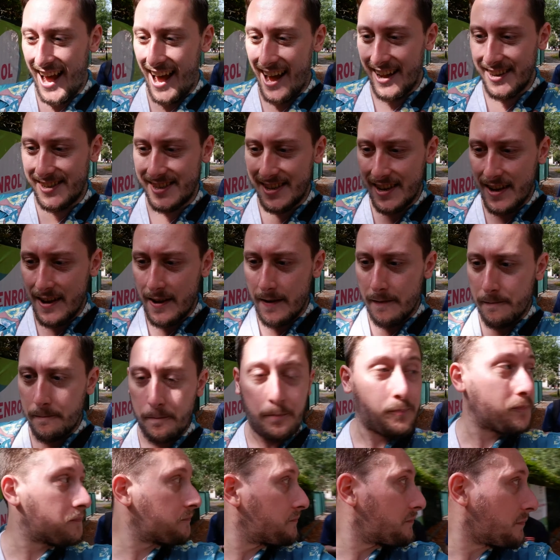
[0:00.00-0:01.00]
Dead.
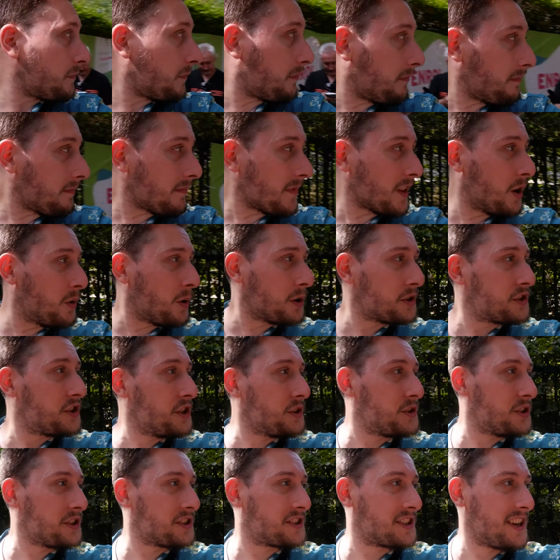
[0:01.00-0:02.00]
What
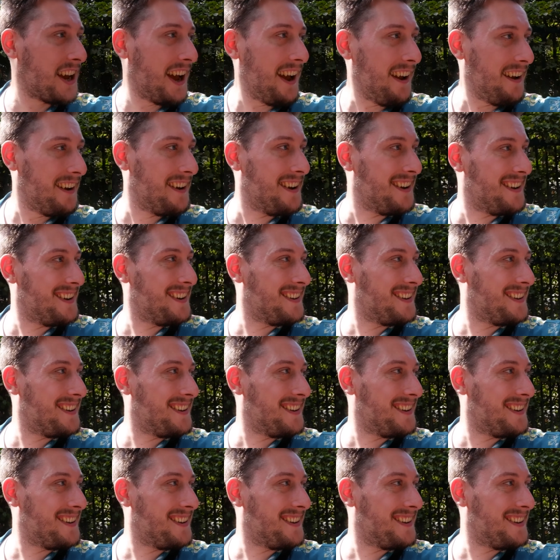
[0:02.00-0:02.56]
did you just get?